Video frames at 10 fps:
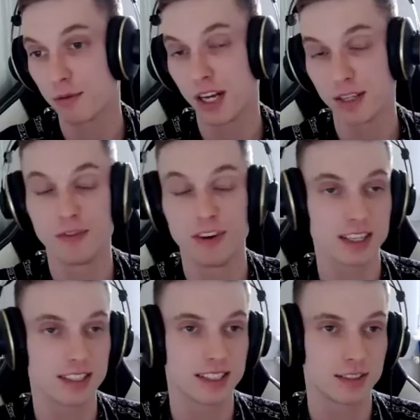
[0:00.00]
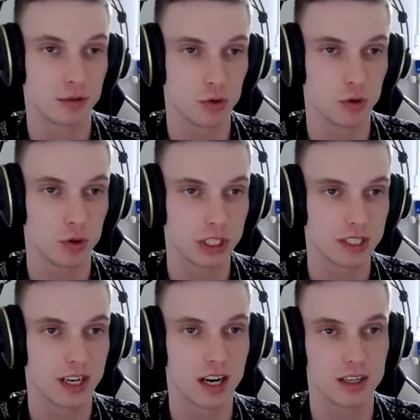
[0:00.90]
will advise to
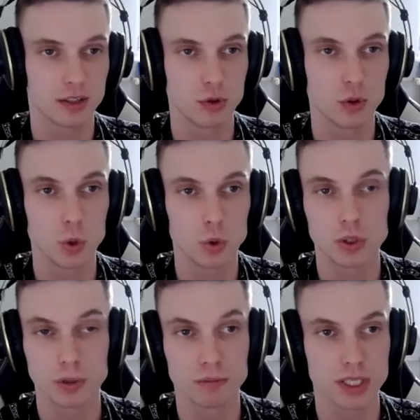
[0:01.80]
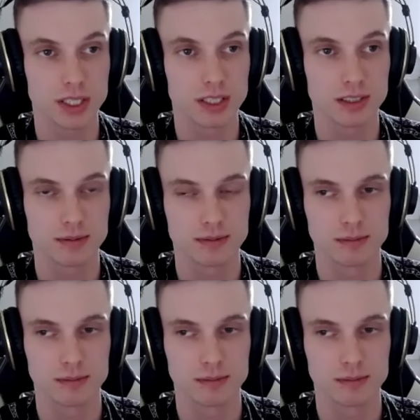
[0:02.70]
start do some business,